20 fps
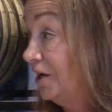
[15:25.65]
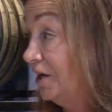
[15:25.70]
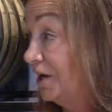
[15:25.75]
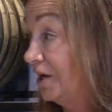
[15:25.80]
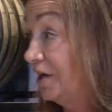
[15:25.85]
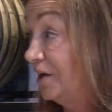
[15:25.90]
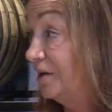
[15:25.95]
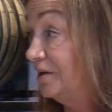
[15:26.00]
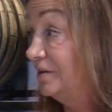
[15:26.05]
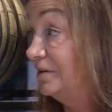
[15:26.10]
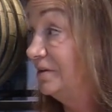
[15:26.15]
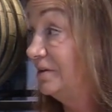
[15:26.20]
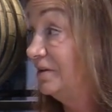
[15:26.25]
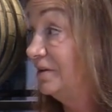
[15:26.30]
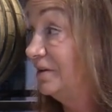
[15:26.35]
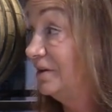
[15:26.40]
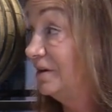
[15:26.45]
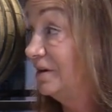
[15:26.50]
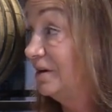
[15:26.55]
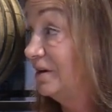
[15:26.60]
And
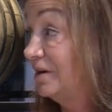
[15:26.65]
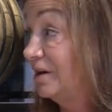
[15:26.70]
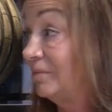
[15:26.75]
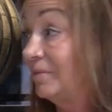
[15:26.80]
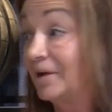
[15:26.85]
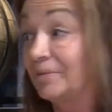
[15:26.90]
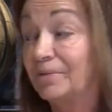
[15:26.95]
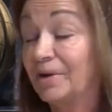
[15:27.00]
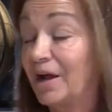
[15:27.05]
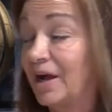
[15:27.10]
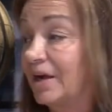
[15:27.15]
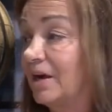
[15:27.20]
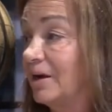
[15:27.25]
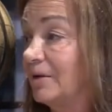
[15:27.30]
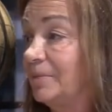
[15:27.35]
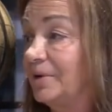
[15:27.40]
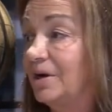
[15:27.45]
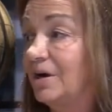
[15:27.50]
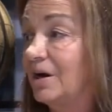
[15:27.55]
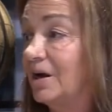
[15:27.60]
I'm like, but I
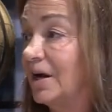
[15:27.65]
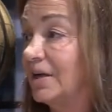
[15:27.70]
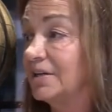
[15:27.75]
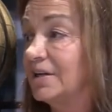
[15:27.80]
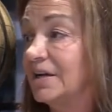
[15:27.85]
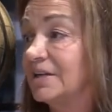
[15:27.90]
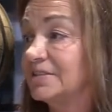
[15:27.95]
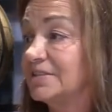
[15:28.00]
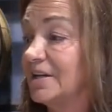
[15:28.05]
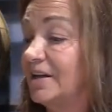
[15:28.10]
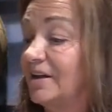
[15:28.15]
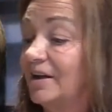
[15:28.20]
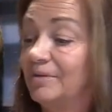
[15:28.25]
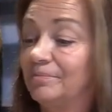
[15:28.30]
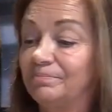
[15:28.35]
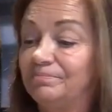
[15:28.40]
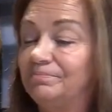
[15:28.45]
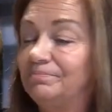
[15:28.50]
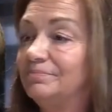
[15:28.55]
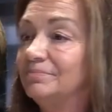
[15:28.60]
got to be on. I said,
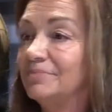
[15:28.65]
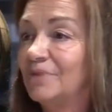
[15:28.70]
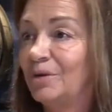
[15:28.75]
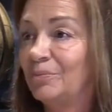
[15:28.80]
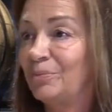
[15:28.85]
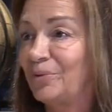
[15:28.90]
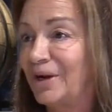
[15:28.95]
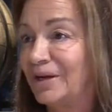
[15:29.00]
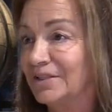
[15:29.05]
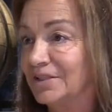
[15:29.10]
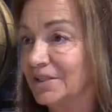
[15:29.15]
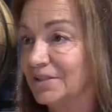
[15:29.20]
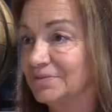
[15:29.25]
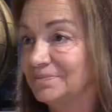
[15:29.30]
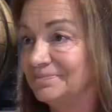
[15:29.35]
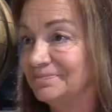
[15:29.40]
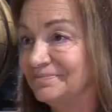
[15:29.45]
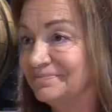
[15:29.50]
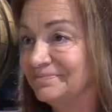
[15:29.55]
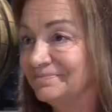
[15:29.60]
I'm
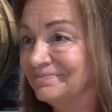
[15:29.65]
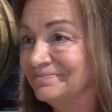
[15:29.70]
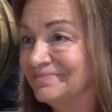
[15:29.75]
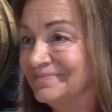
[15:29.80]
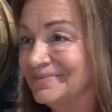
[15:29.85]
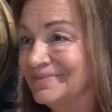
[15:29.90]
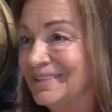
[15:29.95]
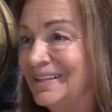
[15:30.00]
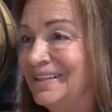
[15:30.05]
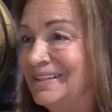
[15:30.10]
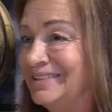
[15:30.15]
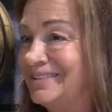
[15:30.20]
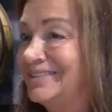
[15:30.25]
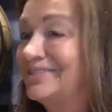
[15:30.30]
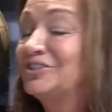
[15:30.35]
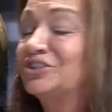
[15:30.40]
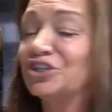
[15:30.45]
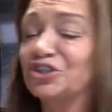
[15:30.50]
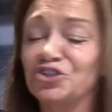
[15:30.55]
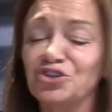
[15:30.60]
pregnant. And
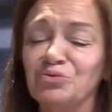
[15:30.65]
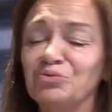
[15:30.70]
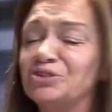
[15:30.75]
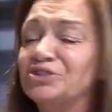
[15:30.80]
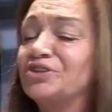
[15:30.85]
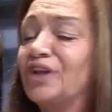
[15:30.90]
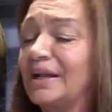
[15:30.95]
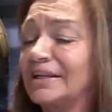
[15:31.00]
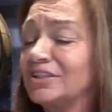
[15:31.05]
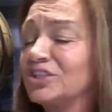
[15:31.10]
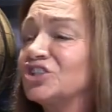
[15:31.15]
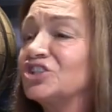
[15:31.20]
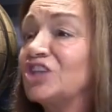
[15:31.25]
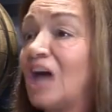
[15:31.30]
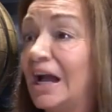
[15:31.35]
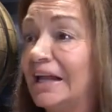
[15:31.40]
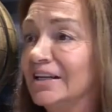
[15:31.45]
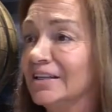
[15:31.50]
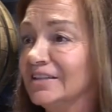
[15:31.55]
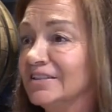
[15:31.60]
he's just, it was like
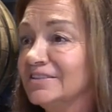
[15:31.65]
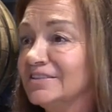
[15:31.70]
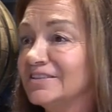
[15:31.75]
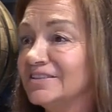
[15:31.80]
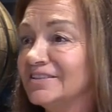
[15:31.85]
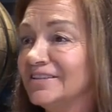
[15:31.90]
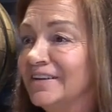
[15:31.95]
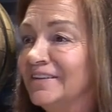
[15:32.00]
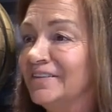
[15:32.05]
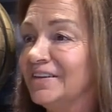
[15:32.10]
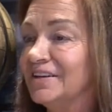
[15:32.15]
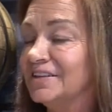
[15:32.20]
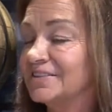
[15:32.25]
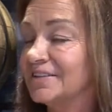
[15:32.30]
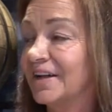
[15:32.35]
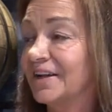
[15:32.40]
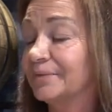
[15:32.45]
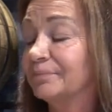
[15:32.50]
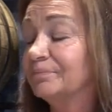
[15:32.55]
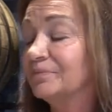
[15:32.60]
silence. And then
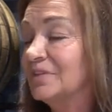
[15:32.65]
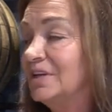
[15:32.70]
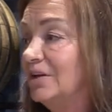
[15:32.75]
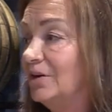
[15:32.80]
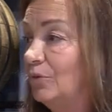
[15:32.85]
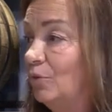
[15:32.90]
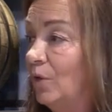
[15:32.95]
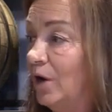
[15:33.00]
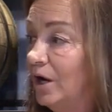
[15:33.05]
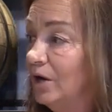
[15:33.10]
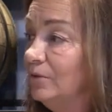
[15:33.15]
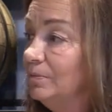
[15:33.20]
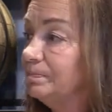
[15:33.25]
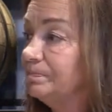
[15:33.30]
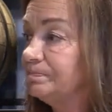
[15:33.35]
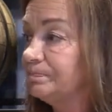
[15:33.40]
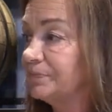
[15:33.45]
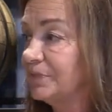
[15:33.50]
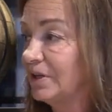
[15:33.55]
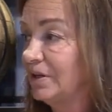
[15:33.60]
he's like,
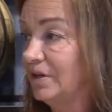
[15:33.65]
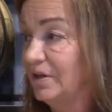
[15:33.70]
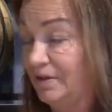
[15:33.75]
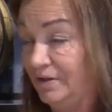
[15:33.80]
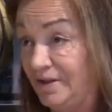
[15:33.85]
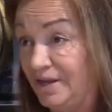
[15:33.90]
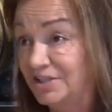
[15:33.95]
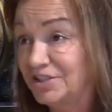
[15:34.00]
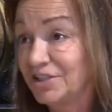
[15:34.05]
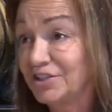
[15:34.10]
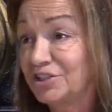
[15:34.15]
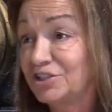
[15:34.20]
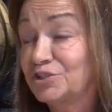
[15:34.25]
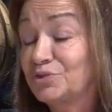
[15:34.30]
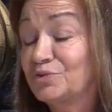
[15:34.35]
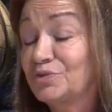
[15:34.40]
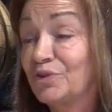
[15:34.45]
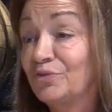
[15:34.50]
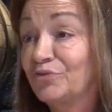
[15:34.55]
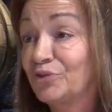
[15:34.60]
well, that's
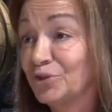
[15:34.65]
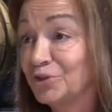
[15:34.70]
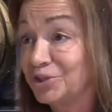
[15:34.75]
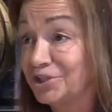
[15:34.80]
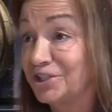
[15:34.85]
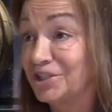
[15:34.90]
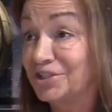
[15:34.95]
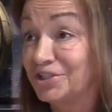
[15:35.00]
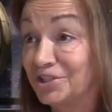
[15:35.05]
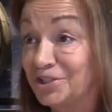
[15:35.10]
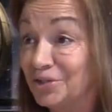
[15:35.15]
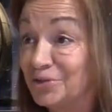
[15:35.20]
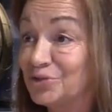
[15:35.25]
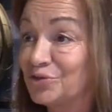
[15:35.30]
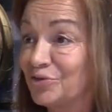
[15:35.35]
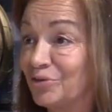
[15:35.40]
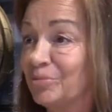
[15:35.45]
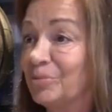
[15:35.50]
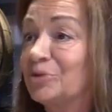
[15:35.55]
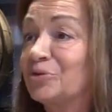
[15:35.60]
the first
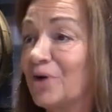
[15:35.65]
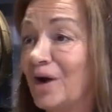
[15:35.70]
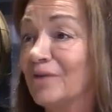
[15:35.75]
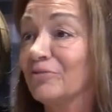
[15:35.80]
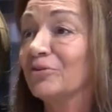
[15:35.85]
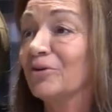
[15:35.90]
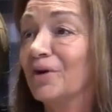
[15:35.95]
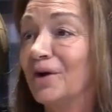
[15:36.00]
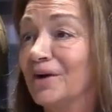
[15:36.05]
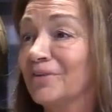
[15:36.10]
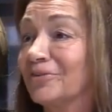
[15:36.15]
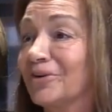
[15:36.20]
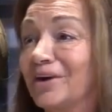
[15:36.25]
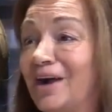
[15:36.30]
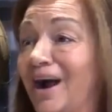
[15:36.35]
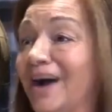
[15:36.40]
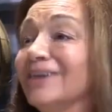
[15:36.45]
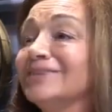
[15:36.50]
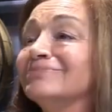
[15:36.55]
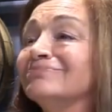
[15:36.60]
excuse from a driver I ever
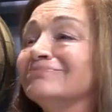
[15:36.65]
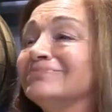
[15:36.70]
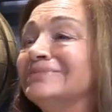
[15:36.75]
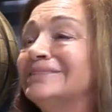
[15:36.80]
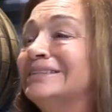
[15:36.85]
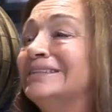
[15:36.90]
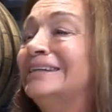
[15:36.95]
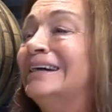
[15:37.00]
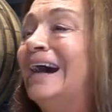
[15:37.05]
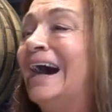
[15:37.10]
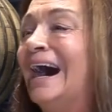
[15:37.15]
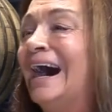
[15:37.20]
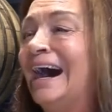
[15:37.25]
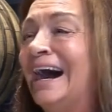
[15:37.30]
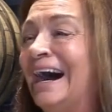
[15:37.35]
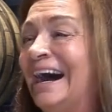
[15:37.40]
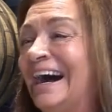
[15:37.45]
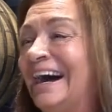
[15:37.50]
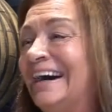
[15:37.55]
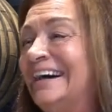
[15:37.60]

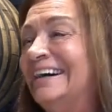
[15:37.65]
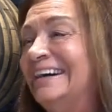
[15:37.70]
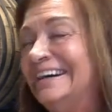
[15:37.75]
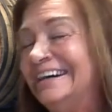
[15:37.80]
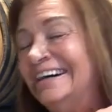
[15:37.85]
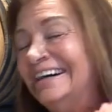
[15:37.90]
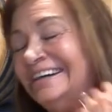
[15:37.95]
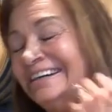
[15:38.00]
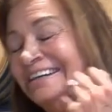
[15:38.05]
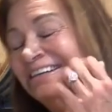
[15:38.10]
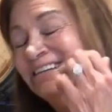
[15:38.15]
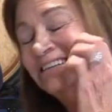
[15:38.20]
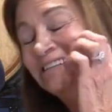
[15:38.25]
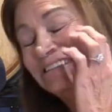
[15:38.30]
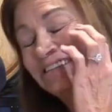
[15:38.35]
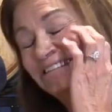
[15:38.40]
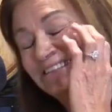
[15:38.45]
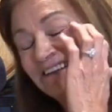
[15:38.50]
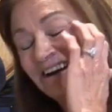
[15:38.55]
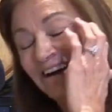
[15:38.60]

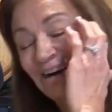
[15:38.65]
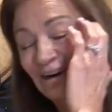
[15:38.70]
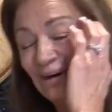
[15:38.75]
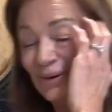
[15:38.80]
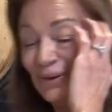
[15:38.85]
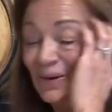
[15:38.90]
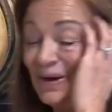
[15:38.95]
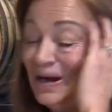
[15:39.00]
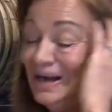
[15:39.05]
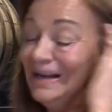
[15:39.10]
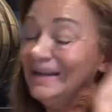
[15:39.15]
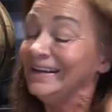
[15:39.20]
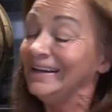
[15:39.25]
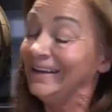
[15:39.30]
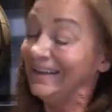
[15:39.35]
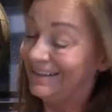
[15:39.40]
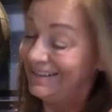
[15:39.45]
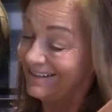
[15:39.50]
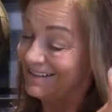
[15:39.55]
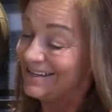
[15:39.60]
got. So
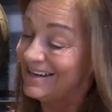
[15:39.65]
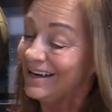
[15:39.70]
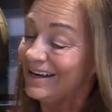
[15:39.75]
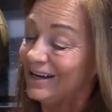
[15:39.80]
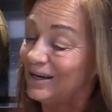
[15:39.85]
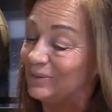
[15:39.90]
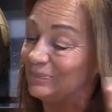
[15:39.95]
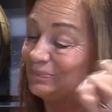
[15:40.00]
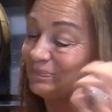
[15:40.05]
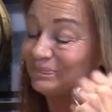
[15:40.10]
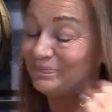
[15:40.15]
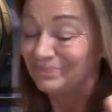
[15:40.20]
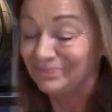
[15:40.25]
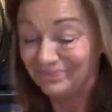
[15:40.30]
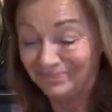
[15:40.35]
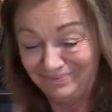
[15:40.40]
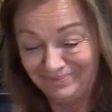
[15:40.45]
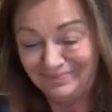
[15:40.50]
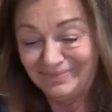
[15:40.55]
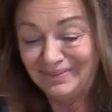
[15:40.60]
ended up
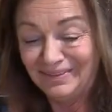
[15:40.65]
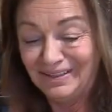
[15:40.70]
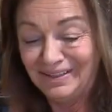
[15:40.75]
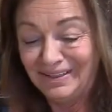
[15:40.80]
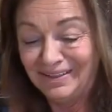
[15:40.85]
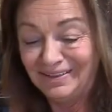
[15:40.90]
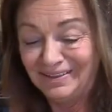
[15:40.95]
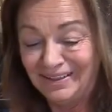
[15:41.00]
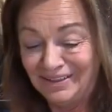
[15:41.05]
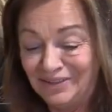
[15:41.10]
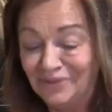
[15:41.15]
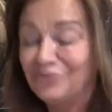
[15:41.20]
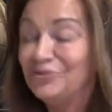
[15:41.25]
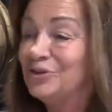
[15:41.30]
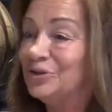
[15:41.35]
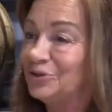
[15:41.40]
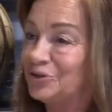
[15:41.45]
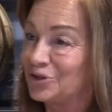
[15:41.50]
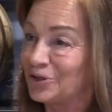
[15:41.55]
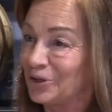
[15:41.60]
in the
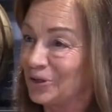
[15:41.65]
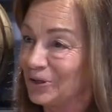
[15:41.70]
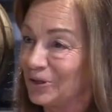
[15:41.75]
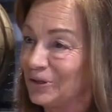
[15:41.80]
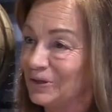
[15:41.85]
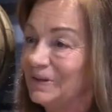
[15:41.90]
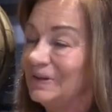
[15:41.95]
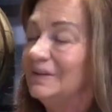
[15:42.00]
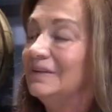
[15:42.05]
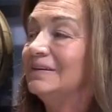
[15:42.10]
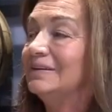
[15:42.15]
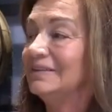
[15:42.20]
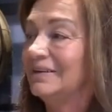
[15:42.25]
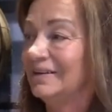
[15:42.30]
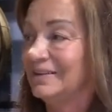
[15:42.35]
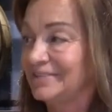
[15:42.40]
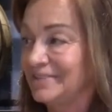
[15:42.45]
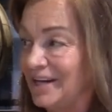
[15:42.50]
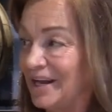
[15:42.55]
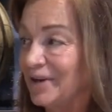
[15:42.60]
future.
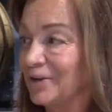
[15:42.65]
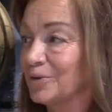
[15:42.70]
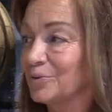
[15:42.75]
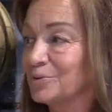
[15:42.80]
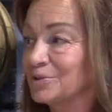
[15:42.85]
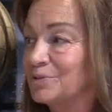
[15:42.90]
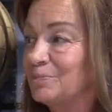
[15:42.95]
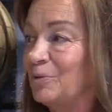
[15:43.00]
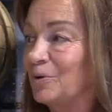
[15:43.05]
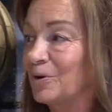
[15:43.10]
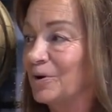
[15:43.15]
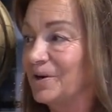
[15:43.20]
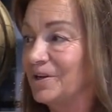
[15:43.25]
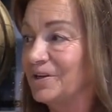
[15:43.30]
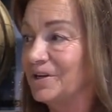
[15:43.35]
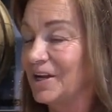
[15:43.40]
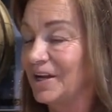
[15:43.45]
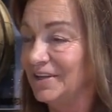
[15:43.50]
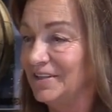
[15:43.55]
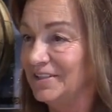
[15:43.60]
Tanner was born
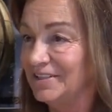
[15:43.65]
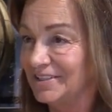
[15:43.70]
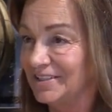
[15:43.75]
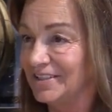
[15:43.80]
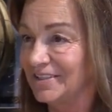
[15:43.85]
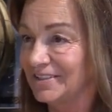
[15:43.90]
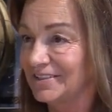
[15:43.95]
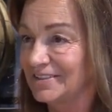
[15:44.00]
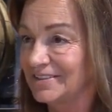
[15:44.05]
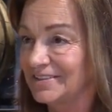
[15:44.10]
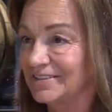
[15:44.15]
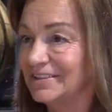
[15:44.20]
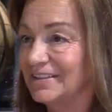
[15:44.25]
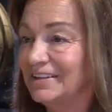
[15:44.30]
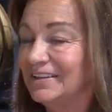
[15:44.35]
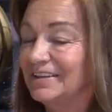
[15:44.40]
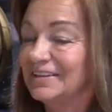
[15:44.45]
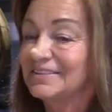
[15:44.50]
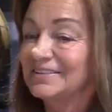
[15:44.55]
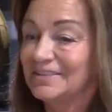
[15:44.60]
in 96.
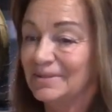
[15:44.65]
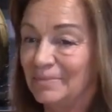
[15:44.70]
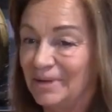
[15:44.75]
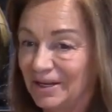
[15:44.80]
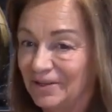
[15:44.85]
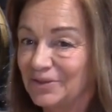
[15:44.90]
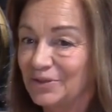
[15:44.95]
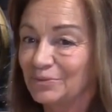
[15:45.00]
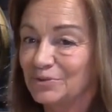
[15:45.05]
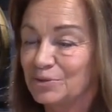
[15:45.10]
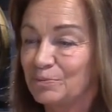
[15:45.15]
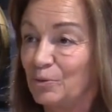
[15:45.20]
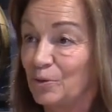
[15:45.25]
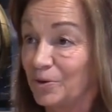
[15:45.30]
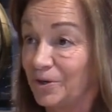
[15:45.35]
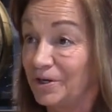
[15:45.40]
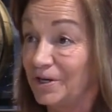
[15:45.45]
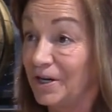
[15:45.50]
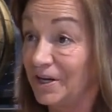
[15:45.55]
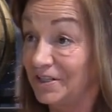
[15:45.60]
Samantha was
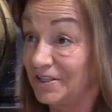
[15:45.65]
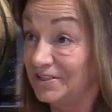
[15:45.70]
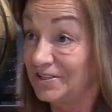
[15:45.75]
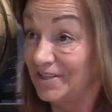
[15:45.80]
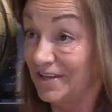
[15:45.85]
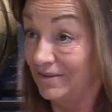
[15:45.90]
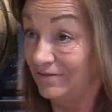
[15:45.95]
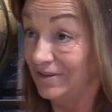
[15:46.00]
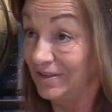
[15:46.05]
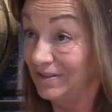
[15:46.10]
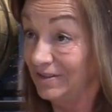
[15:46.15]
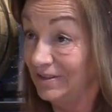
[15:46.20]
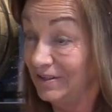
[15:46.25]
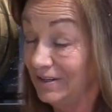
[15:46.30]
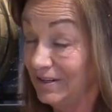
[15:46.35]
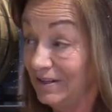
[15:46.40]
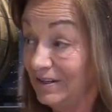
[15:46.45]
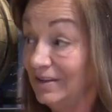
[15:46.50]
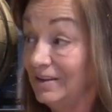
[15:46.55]
born in 97.